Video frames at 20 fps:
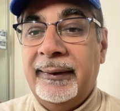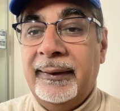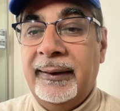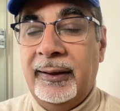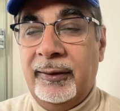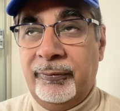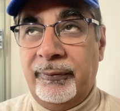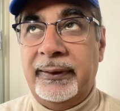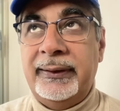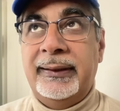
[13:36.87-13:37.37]

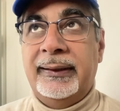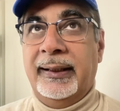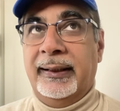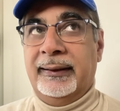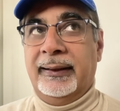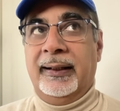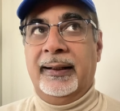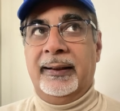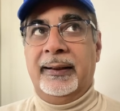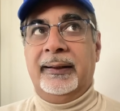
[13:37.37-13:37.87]
It's funny
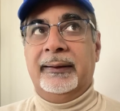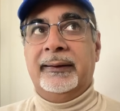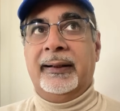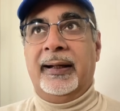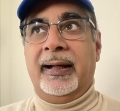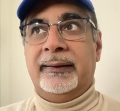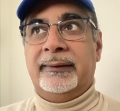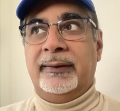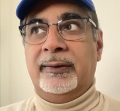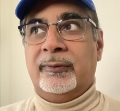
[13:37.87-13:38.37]
that the
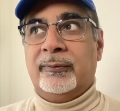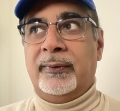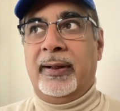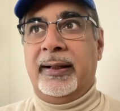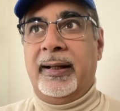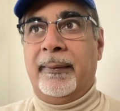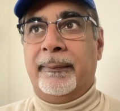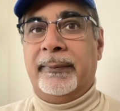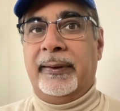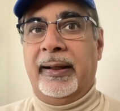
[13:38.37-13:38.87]
Hyundai actually is
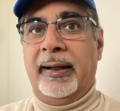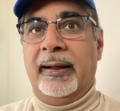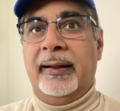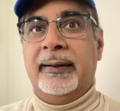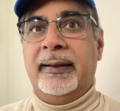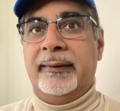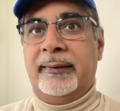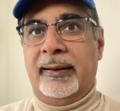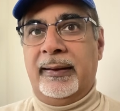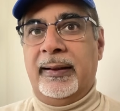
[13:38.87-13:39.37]
right up there.
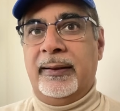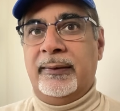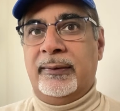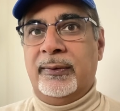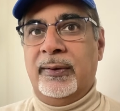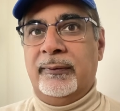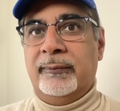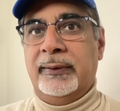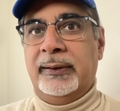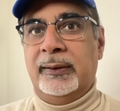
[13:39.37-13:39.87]
They say they're
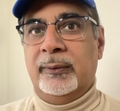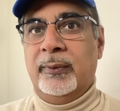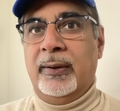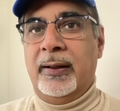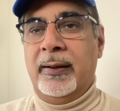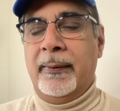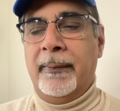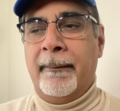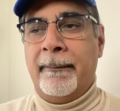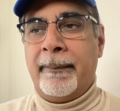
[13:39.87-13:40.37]
doing really
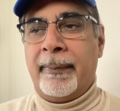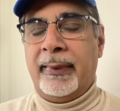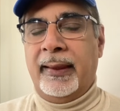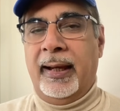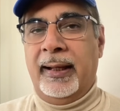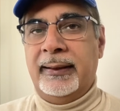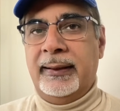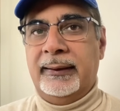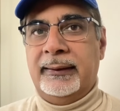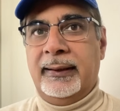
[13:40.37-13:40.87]
well.
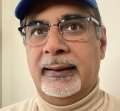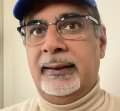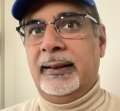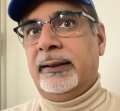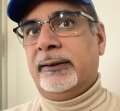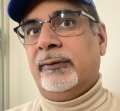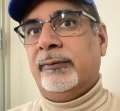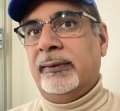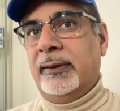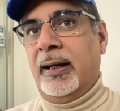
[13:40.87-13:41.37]
And that the
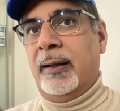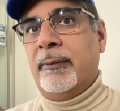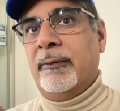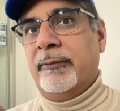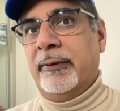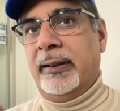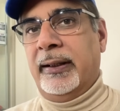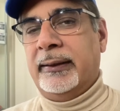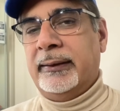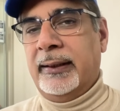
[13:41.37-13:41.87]
luxury arm
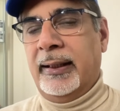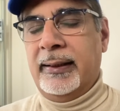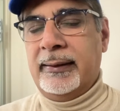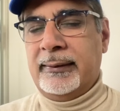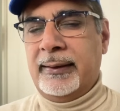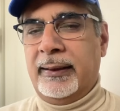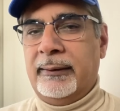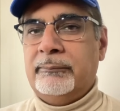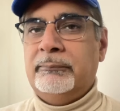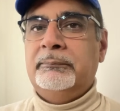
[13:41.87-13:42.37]
of Hyundai
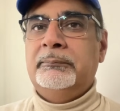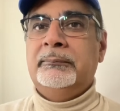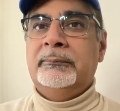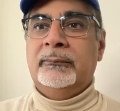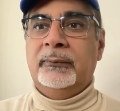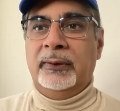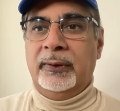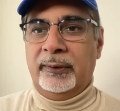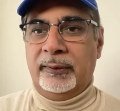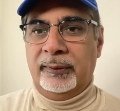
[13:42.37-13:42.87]
is like,
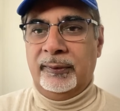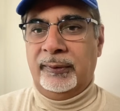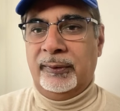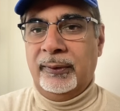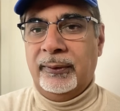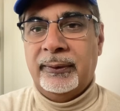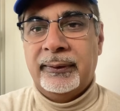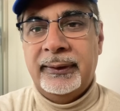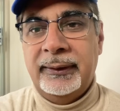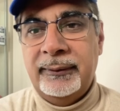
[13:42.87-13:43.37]
we're not so
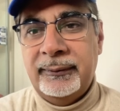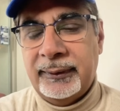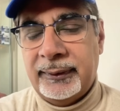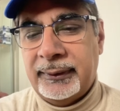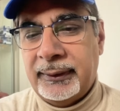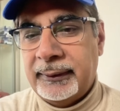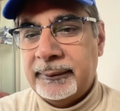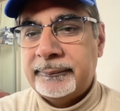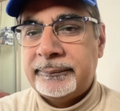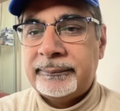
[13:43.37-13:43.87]
sure.
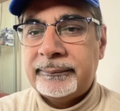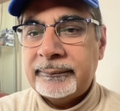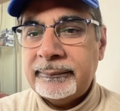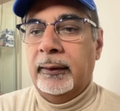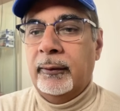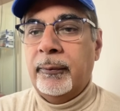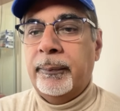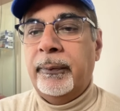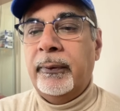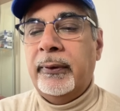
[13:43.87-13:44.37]
Interesting.
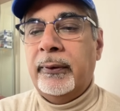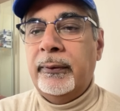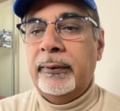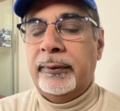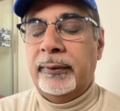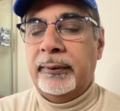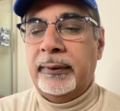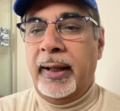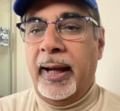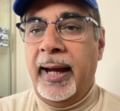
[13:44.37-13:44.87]
The report
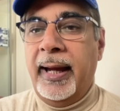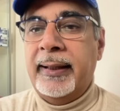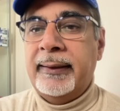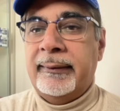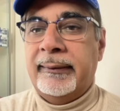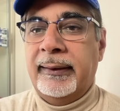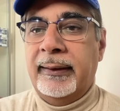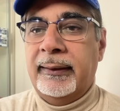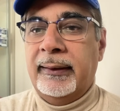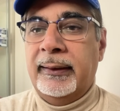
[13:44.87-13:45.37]
also
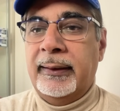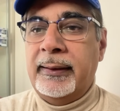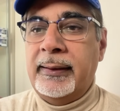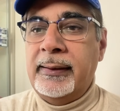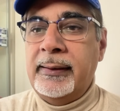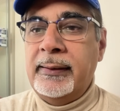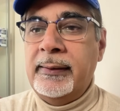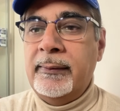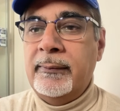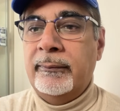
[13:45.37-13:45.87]
adds
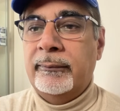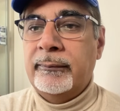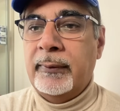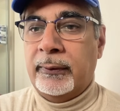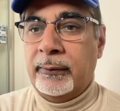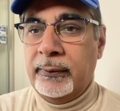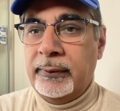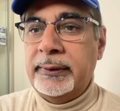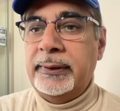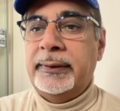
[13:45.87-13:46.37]
that
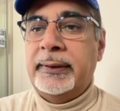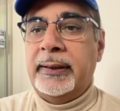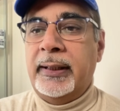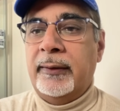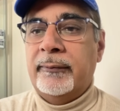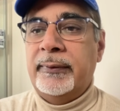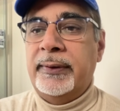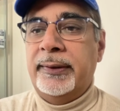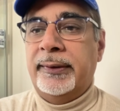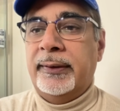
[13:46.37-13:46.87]
according to
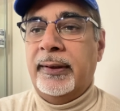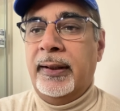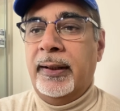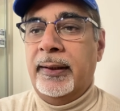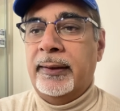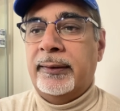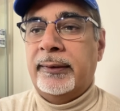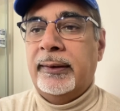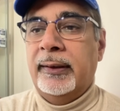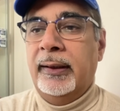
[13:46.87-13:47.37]
their
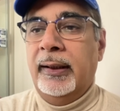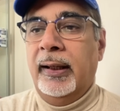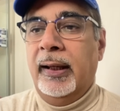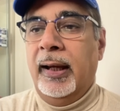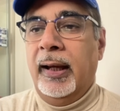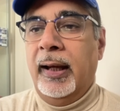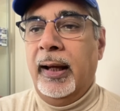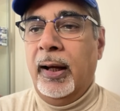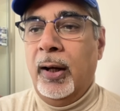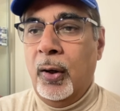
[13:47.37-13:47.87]
research,
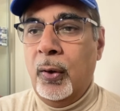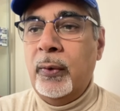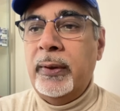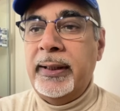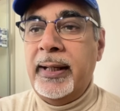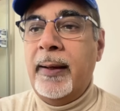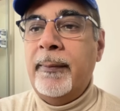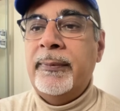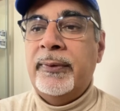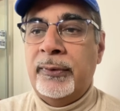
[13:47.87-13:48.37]

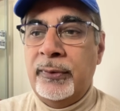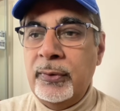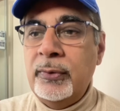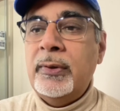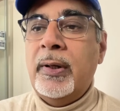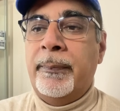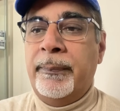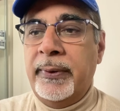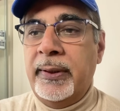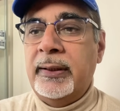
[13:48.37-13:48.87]
OEMs
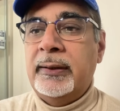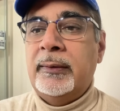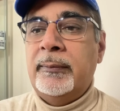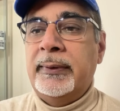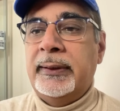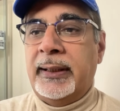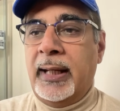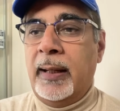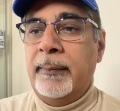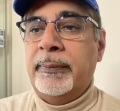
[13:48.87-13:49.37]
do appear to
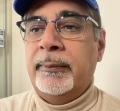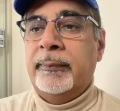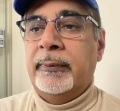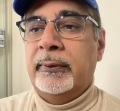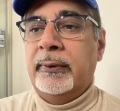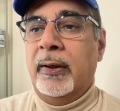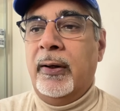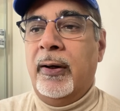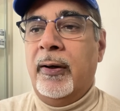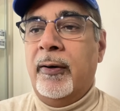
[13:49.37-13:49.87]
be
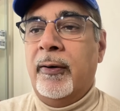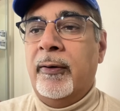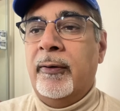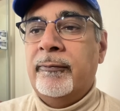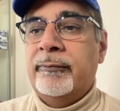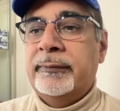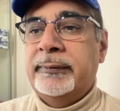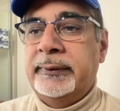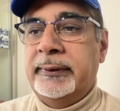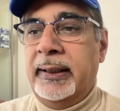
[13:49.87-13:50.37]
capable
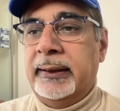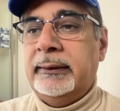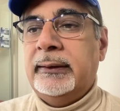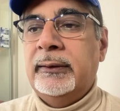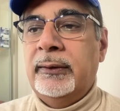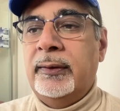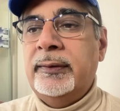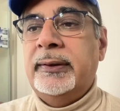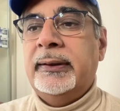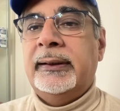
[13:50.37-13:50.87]
of
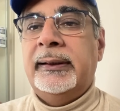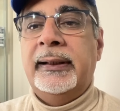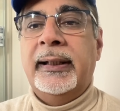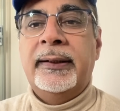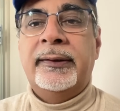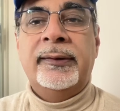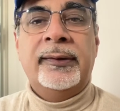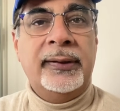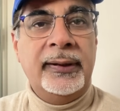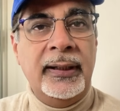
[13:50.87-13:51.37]
technologically
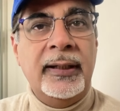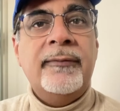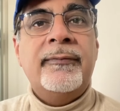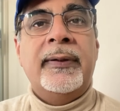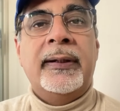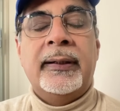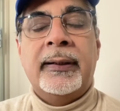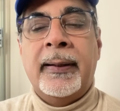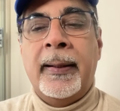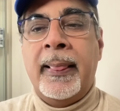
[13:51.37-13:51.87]

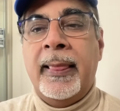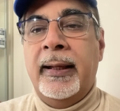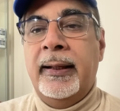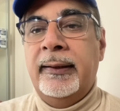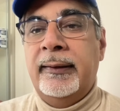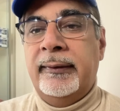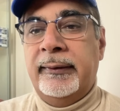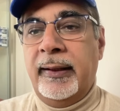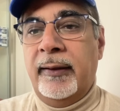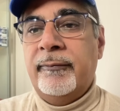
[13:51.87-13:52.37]
achieving
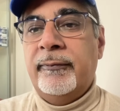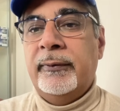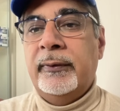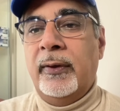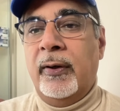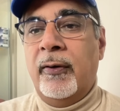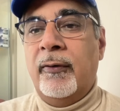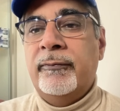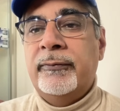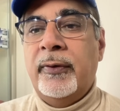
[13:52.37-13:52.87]

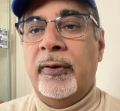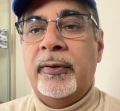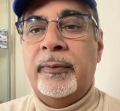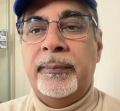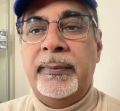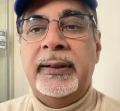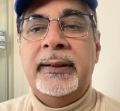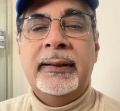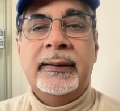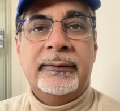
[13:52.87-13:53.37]
several of those
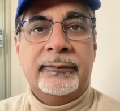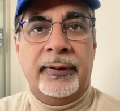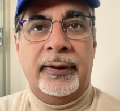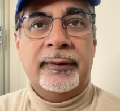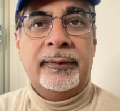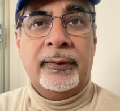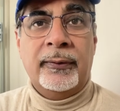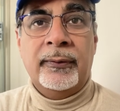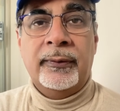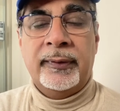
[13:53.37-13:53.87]
median
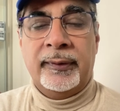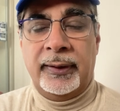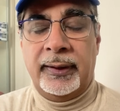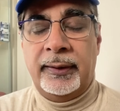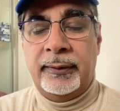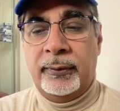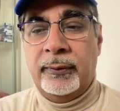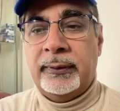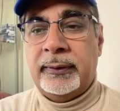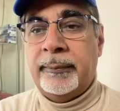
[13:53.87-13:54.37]
thresholds that
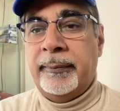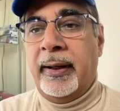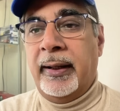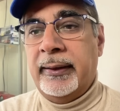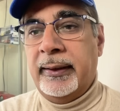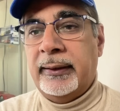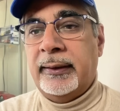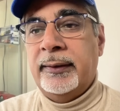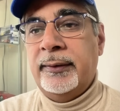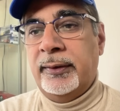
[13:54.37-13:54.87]
they talked
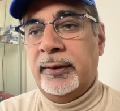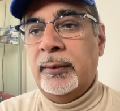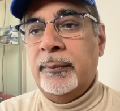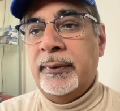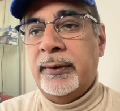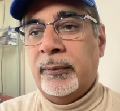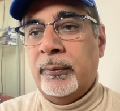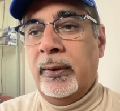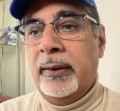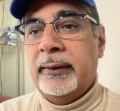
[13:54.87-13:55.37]
about that
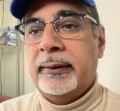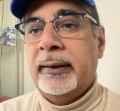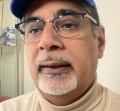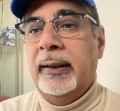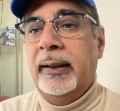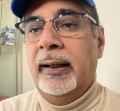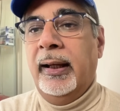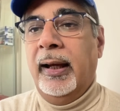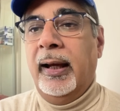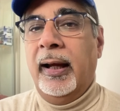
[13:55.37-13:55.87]
consumers want
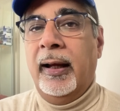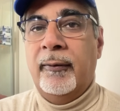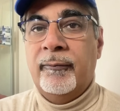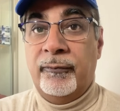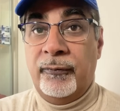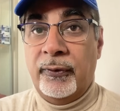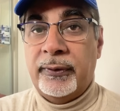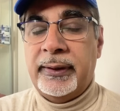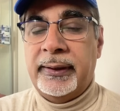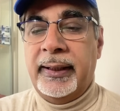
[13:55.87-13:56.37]

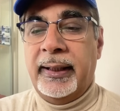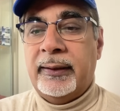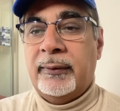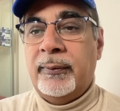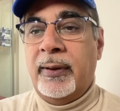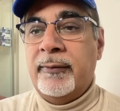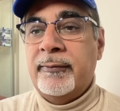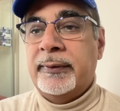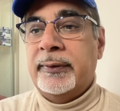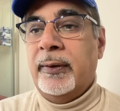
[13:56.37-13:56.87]
for the next
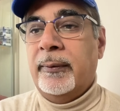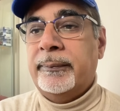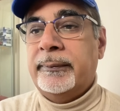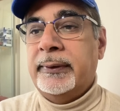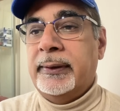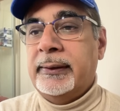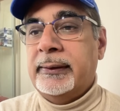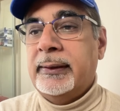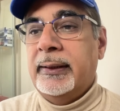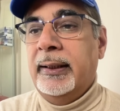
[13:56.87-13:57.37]
wave
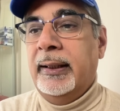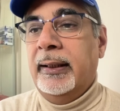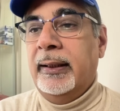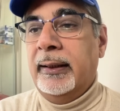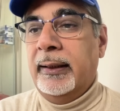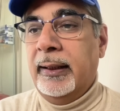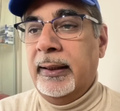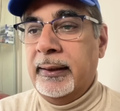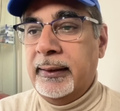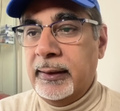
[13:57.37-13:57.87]
adopters.
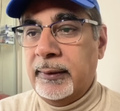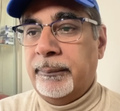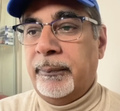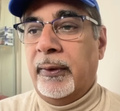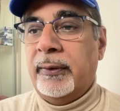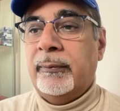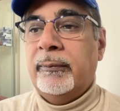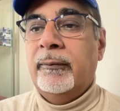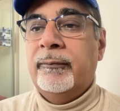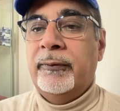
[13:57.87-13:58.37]
It is
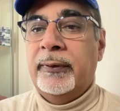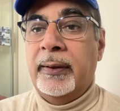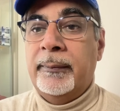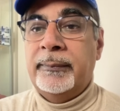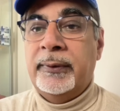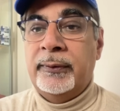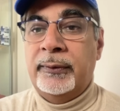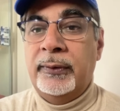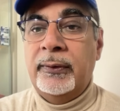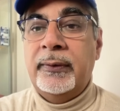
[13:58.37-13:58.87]
possible for
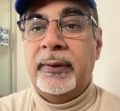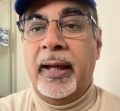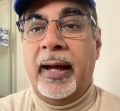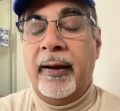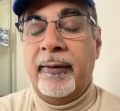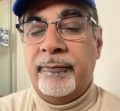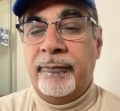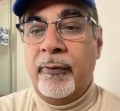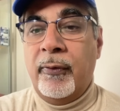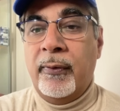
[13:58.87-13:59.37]
them to do
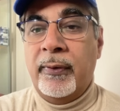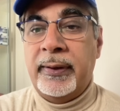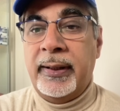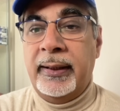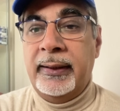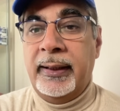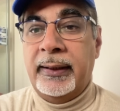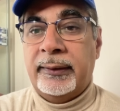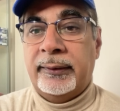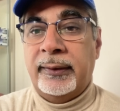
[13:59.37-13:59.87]
that for
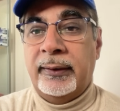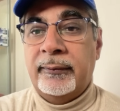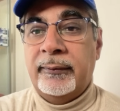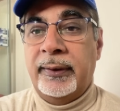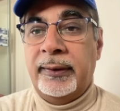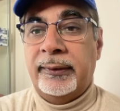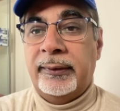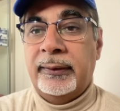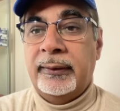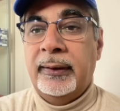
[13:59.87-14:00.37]
their next
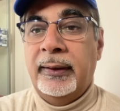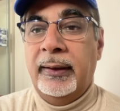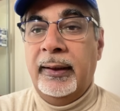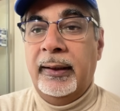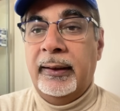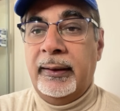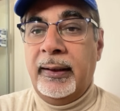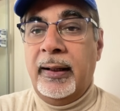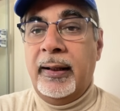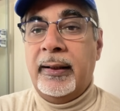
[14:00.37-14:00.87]
generation
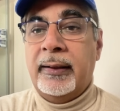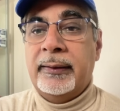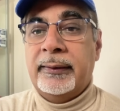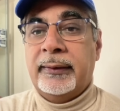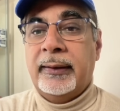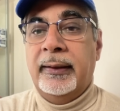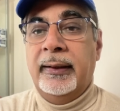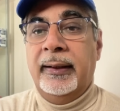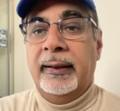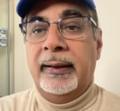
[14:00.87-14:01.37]
cars.